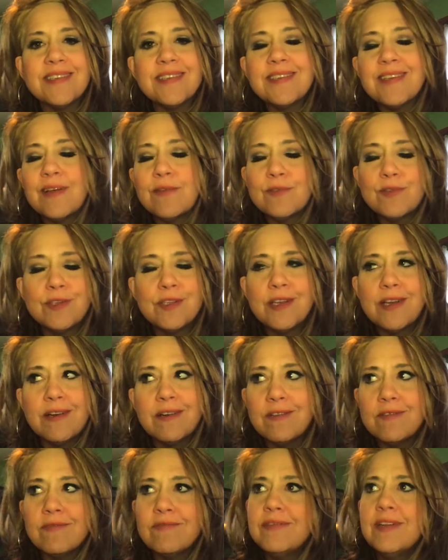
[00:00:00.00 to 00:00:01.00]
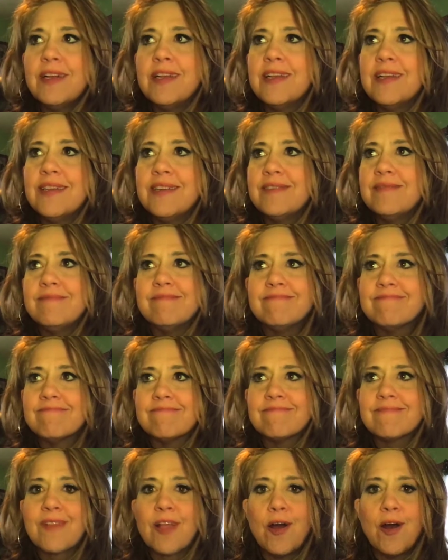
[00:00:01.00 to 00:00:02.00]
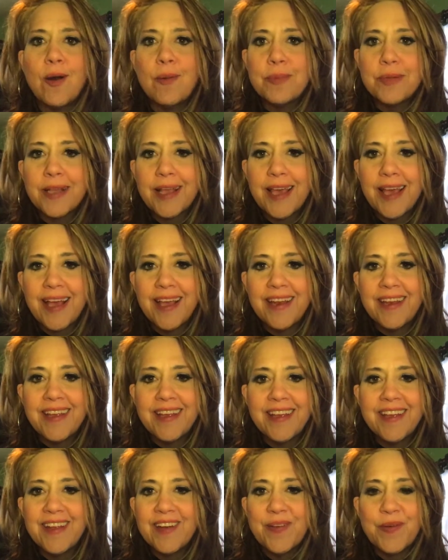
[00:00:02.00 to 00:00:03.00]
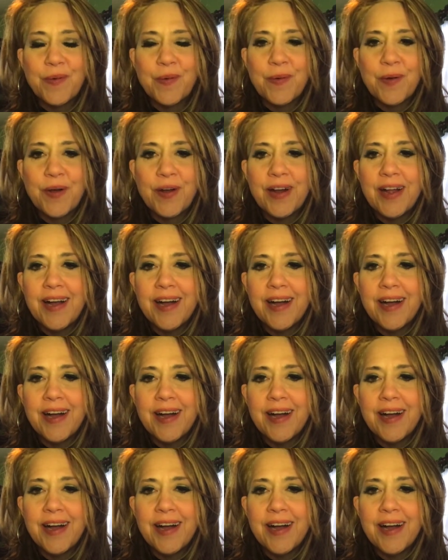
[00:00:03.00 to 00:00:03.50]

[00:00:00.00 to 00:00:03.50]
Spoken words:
It sounds so complicated or